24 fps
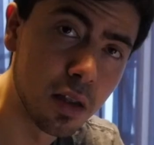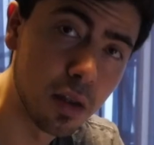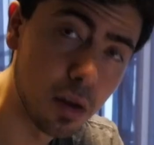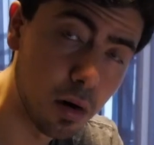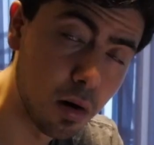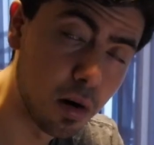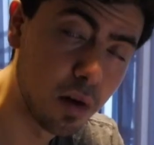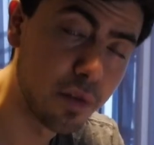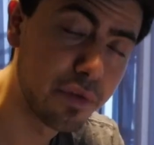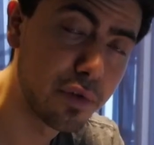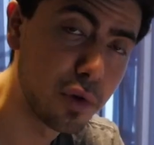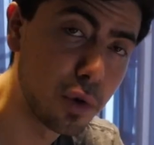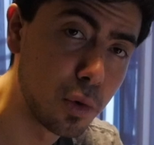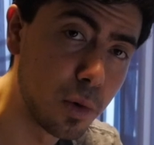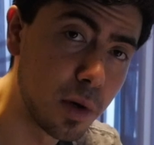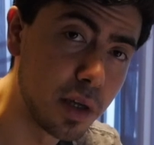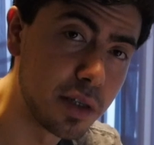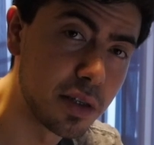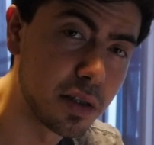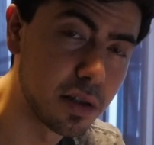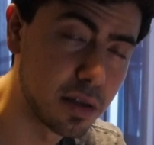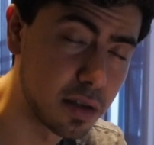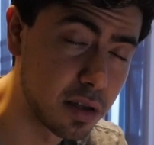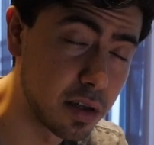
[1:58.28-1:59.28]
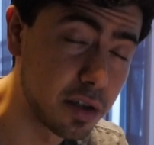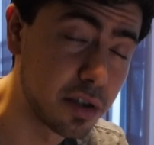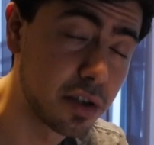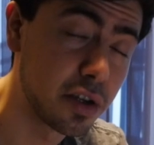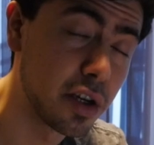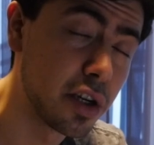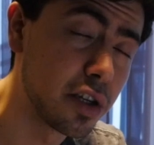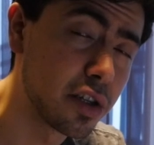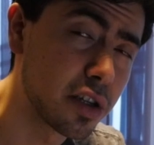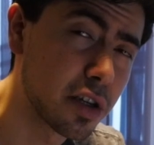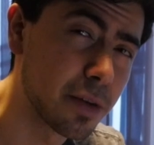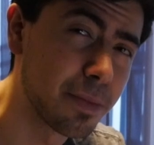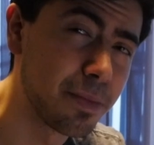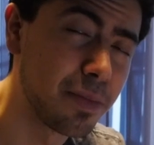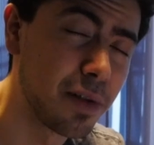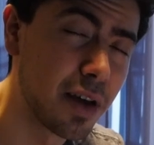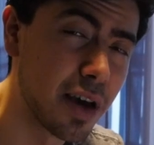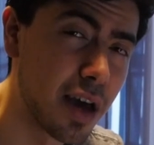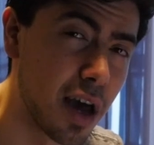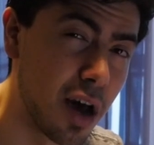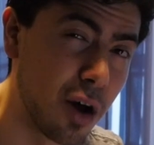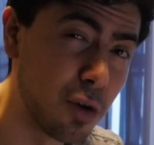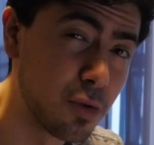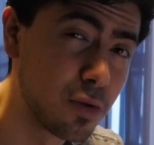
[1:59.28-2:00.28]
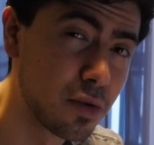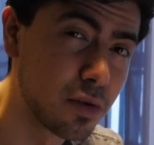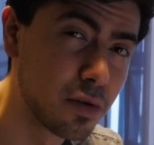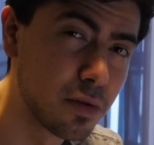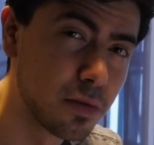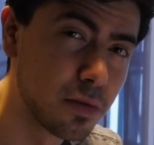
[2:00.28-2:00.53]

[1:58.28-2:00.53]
There are a few ways this exchange can play out.